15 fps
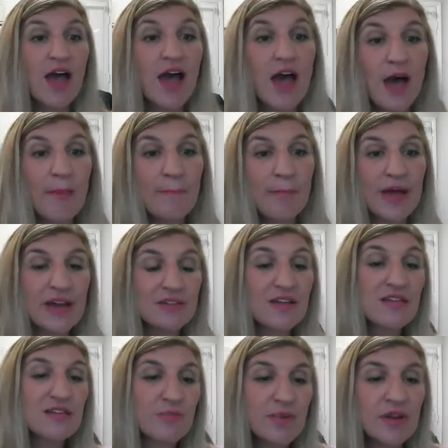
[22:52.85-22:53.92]
But it
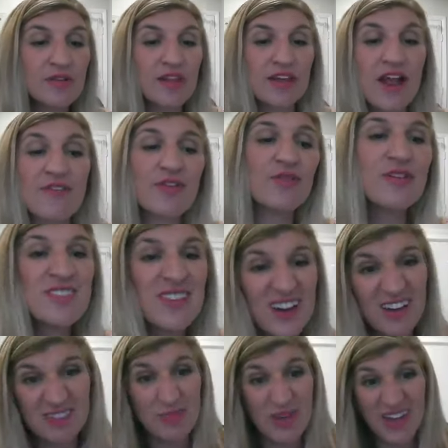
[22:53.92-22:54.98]
does appear that everyone's going
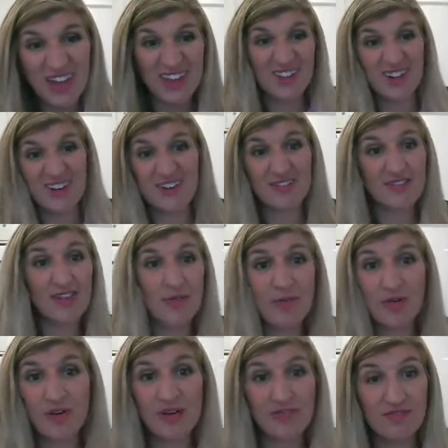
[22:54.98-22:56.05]
to have to pay their
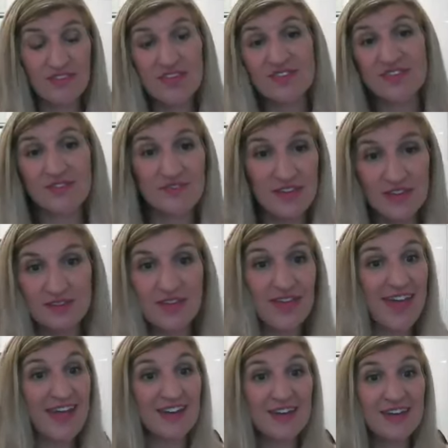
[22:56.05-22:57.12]
immigrant visa fees
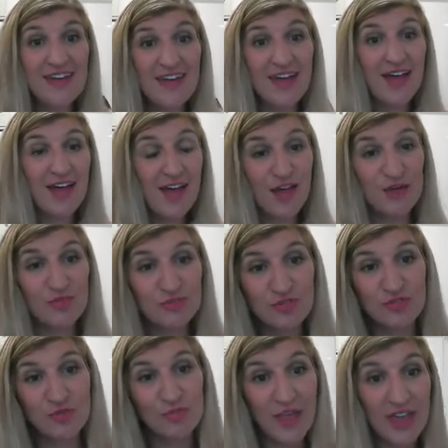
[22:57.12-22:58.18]
again
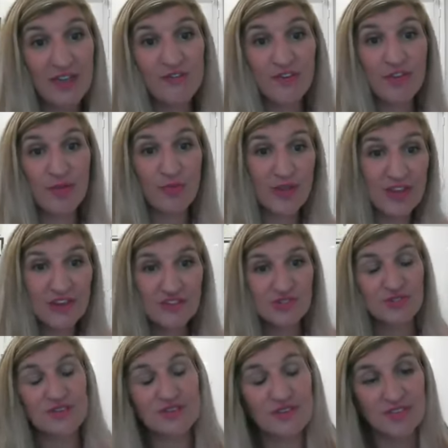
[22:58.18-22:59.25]
to pay for the
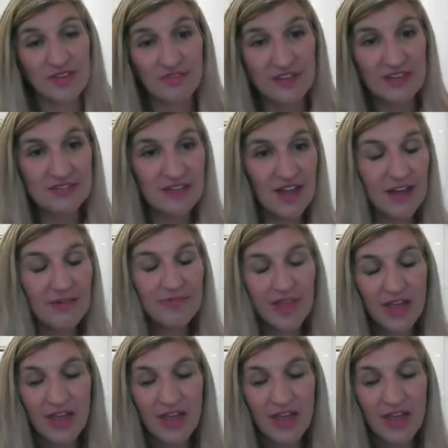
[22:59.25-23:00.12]
reissuance of the visa.